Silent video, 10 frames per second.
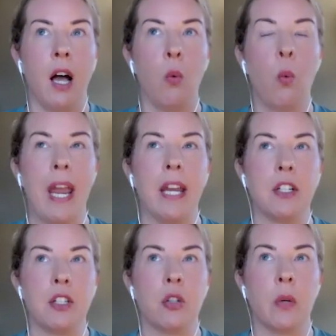way
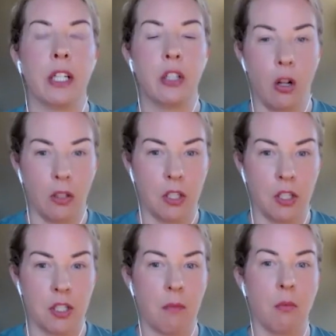to acknowledge
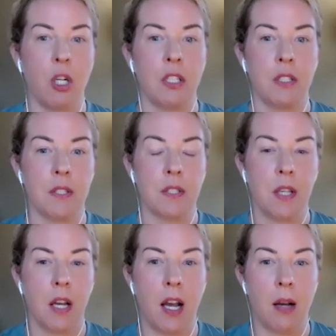someone's
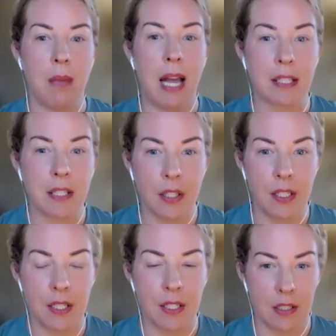
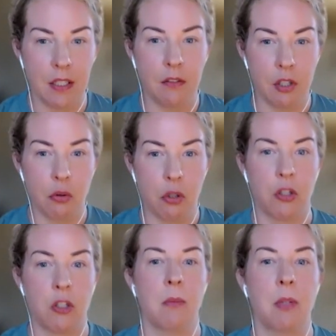excellence as an individual
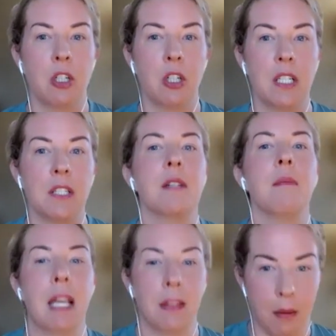contributor is to
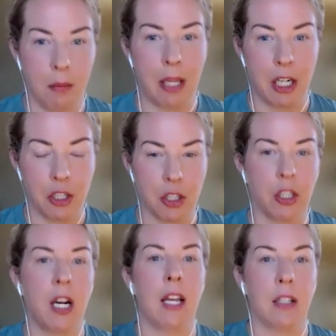make them a manager
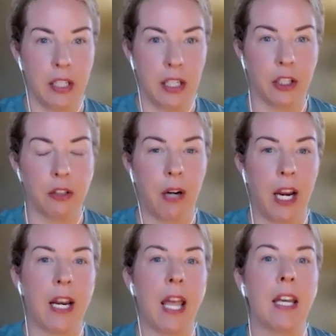and a leader,
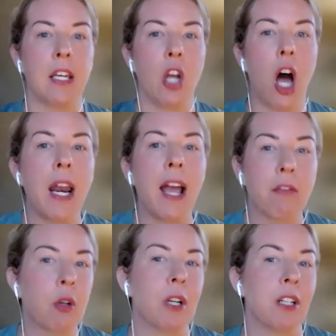right? And not
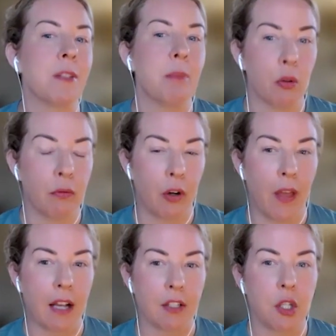everyone is built for
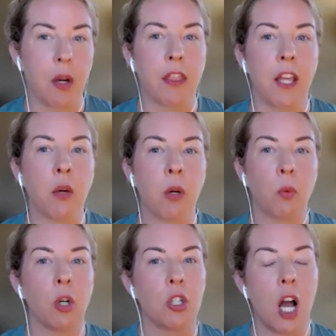that. So I think when
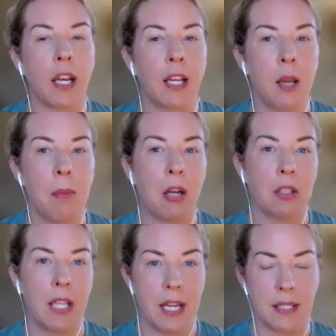we're talking about a
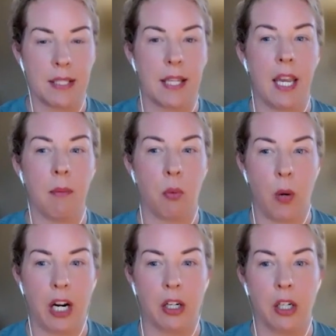landscape
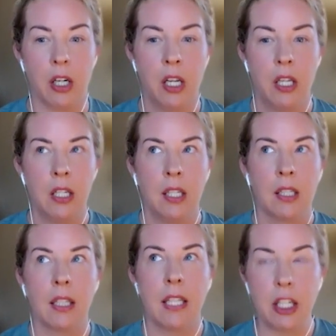where
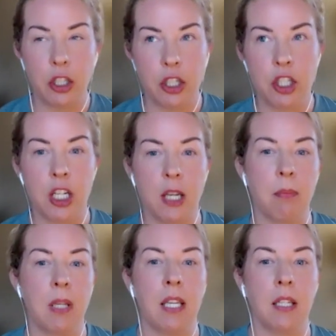leadership
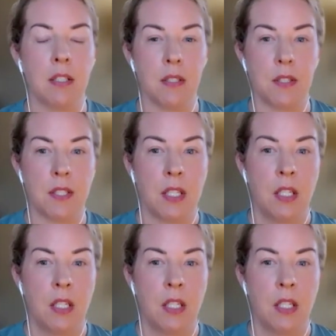is